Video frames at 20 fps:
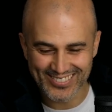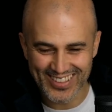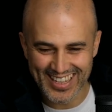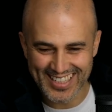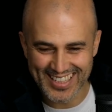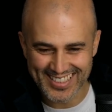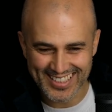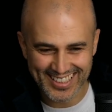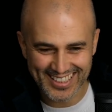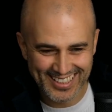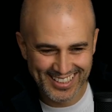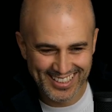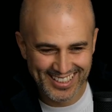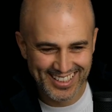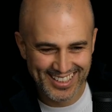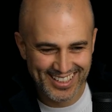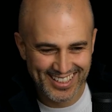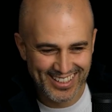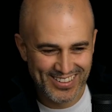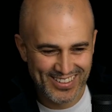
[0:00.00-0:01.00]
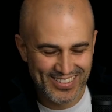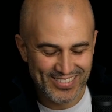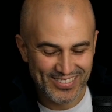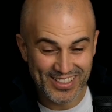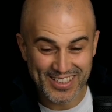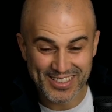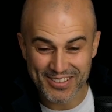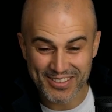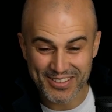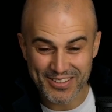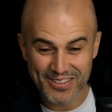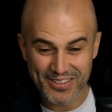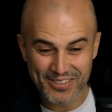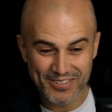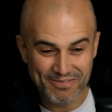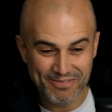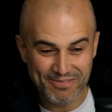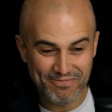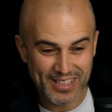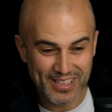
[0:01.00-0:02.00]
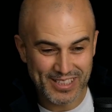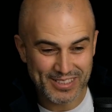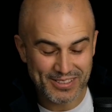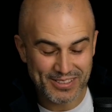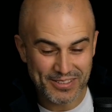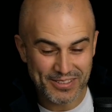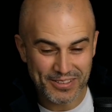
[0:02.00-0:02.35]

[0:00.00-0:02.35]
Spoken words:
magic. That's cool. Let's